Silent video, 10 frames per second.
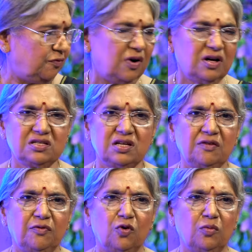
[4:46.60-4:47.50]
First
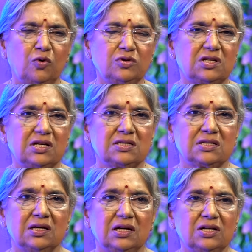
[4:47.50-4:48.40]
and foremost
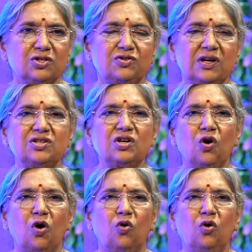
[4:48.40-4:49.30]
is stretching
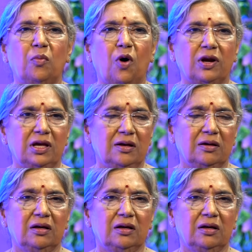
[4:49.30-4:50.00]
your whole body,